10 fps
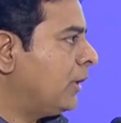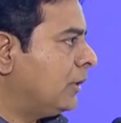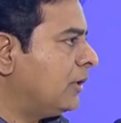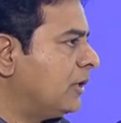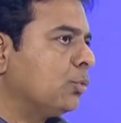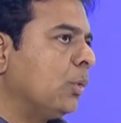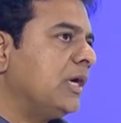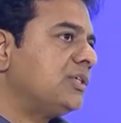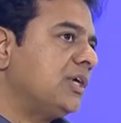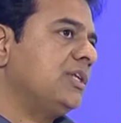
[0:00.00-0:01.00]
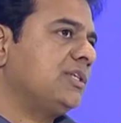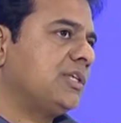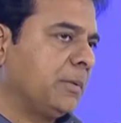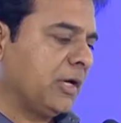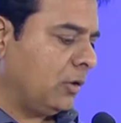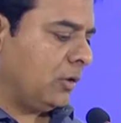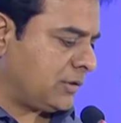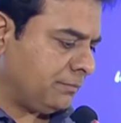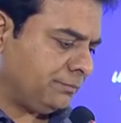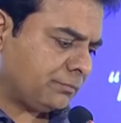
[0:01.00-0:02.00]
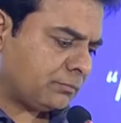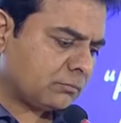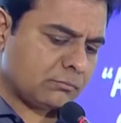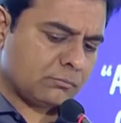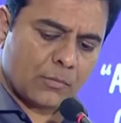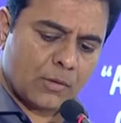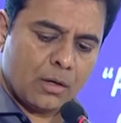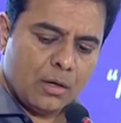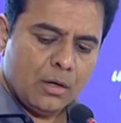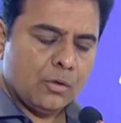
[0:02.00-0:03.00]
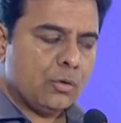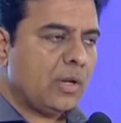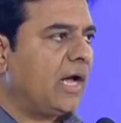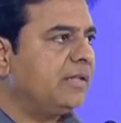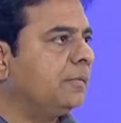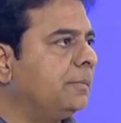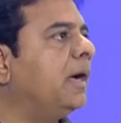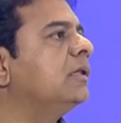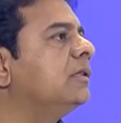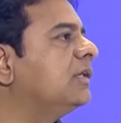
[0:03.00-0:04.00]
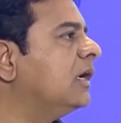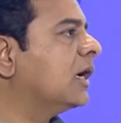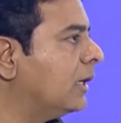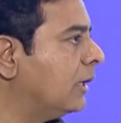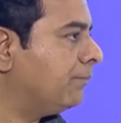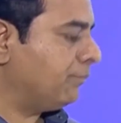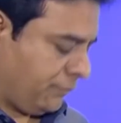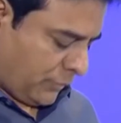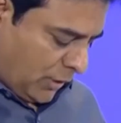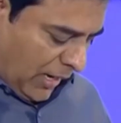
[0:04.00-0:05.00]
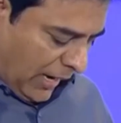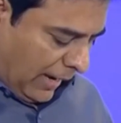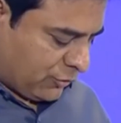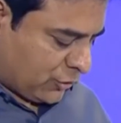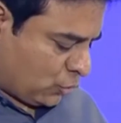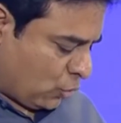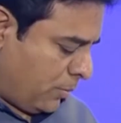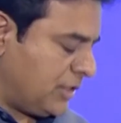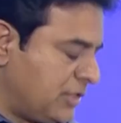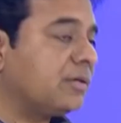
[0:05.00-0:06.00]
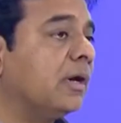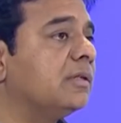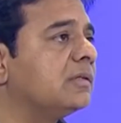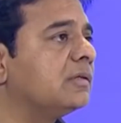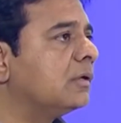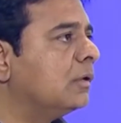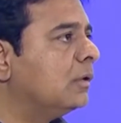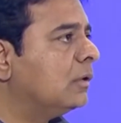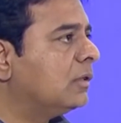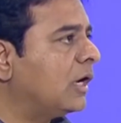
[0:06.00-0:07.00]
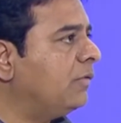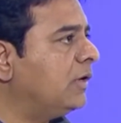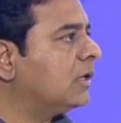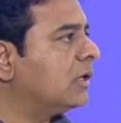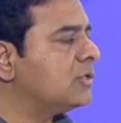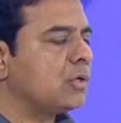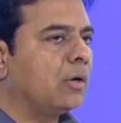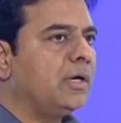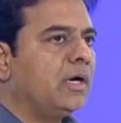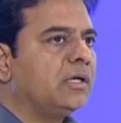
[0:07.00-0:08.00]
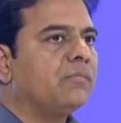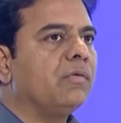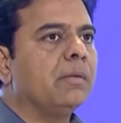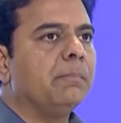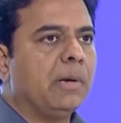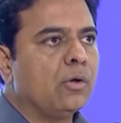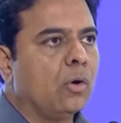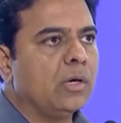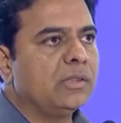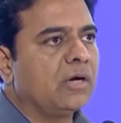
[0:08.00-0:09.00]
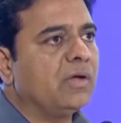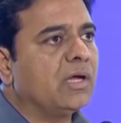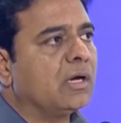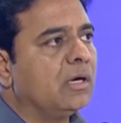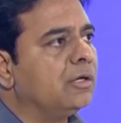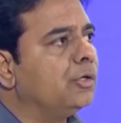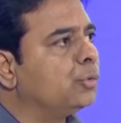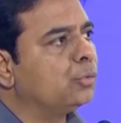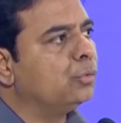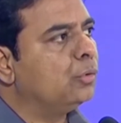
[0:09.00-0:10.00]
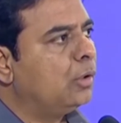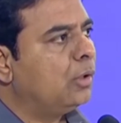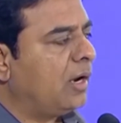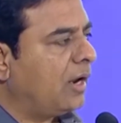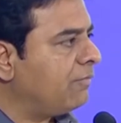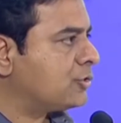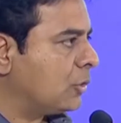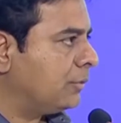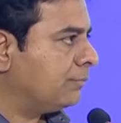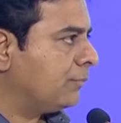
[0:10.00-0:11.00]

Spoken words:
The reason why I say this is because today, Hyderabad and Telangana have so many strengths that we can consolidate, that we can build on, and that we can continue to leverage on.